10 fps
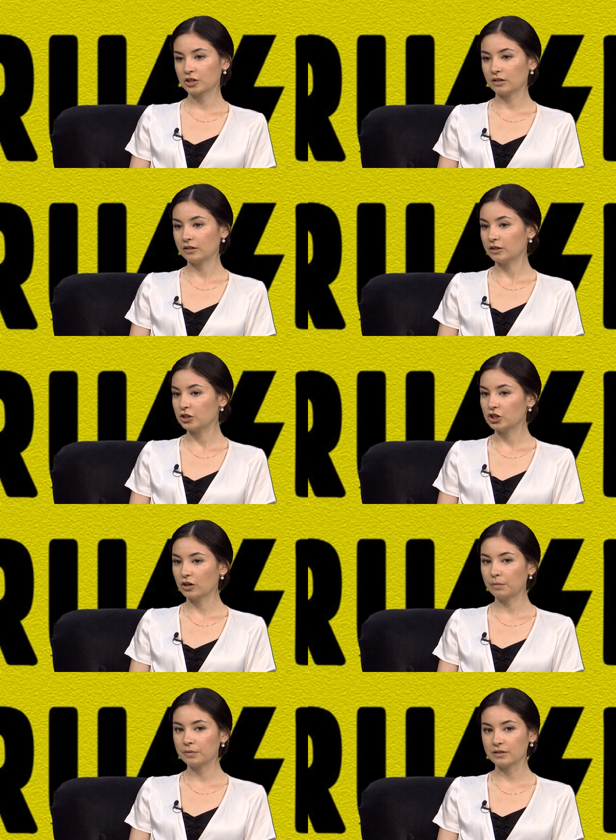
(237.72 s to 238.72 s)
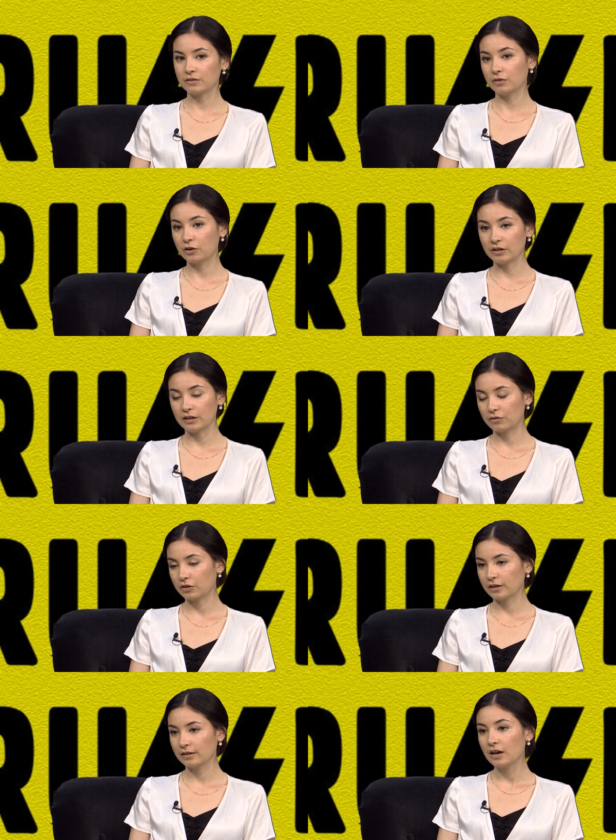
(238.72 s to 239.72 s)
actually job is very
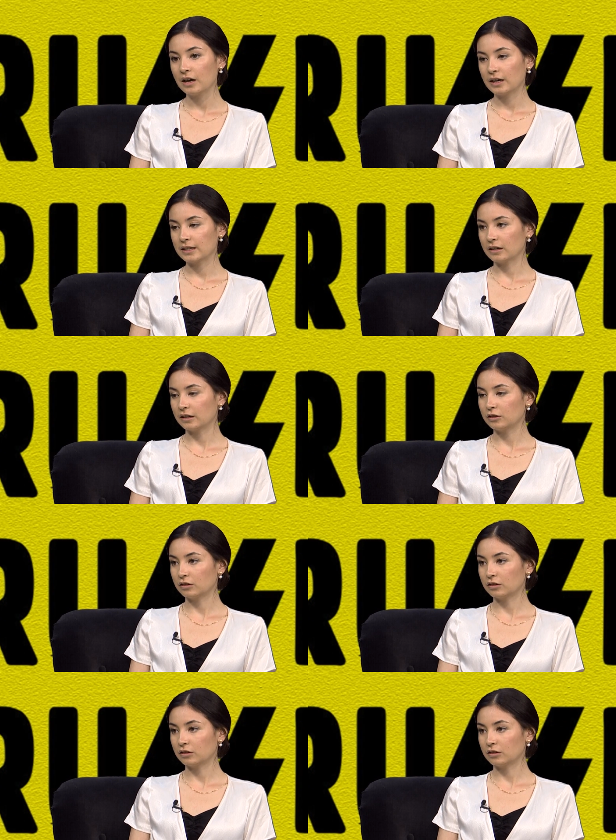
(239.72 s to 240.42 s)
different. As I